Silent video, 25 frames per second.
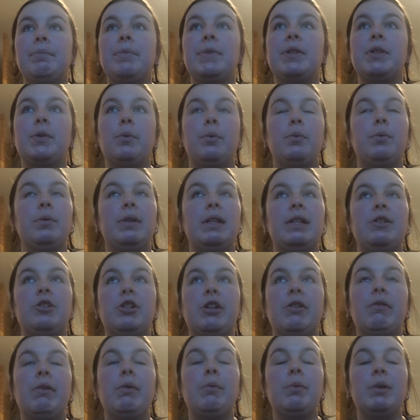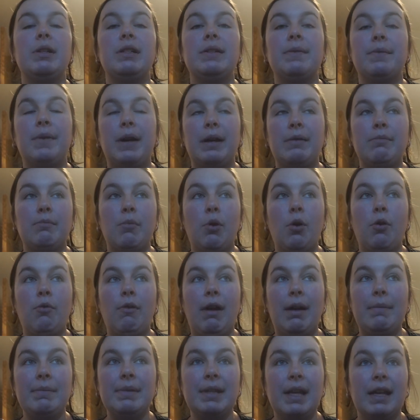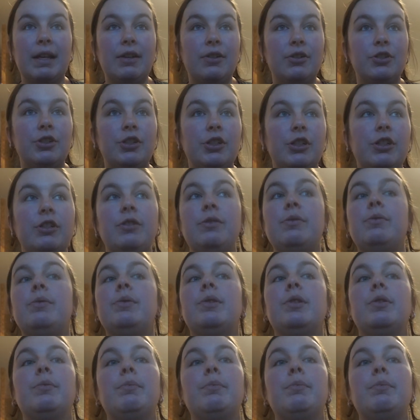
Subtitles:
So this year I wanted to find more apps I could use,